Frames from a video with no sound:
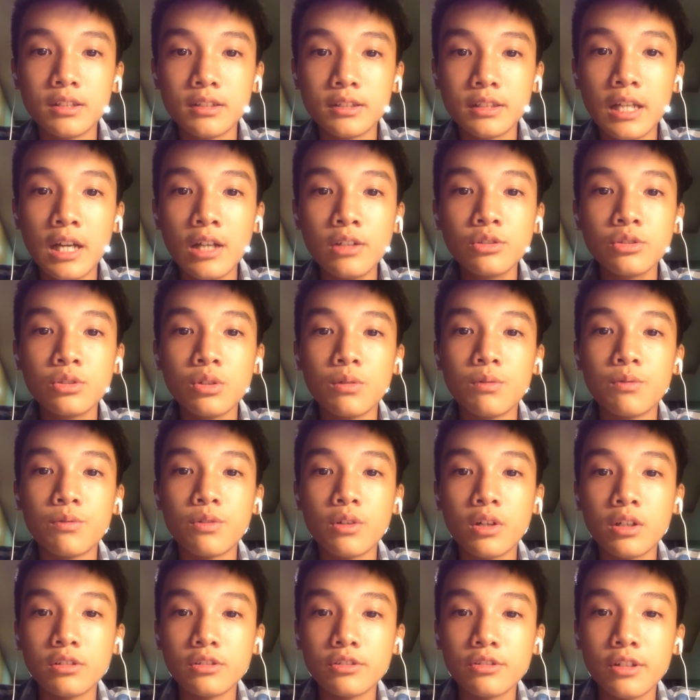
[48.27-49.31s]
Thousands of
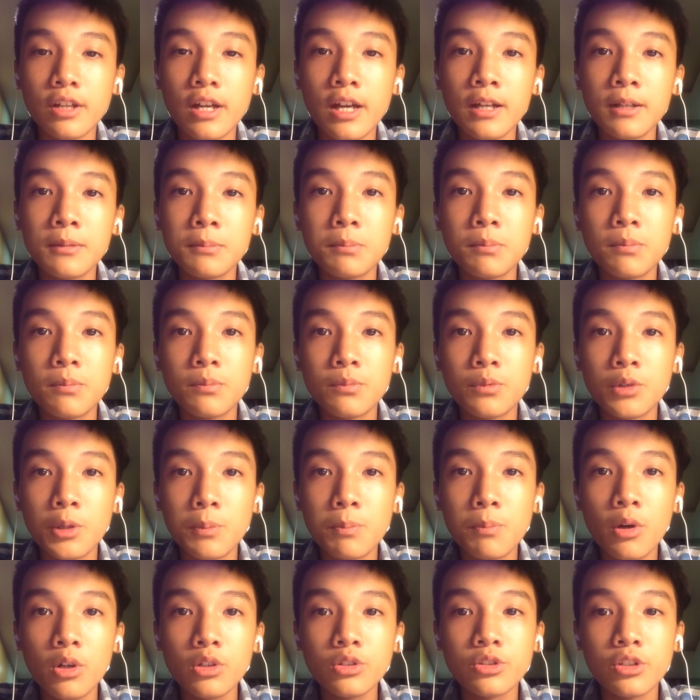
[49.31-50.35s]
francs have
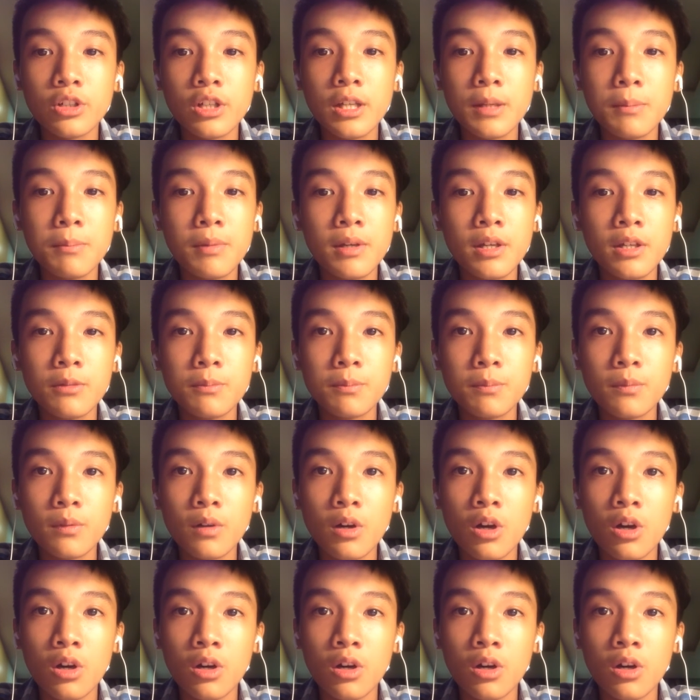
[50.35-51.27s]
reportedly been